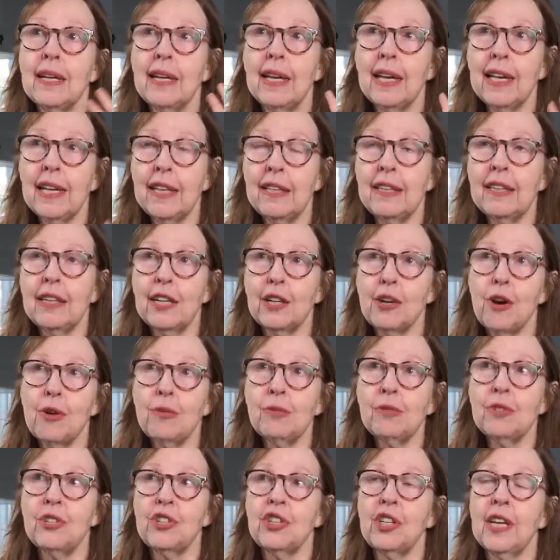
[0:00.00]
in the
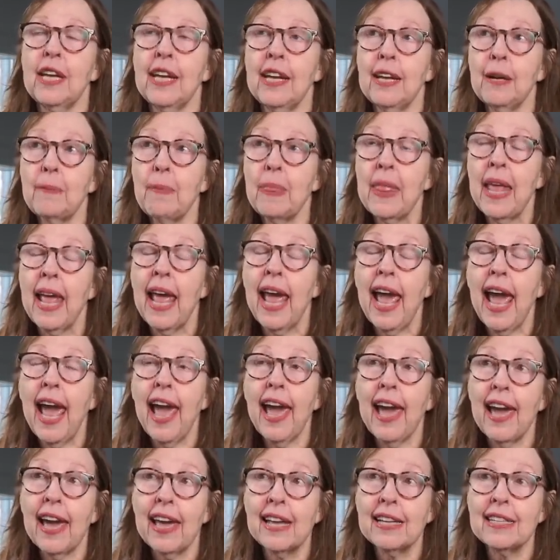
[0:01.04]
coaching
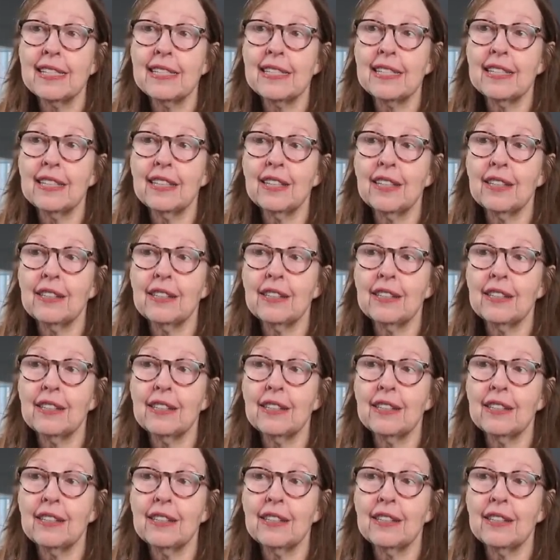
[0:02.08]
and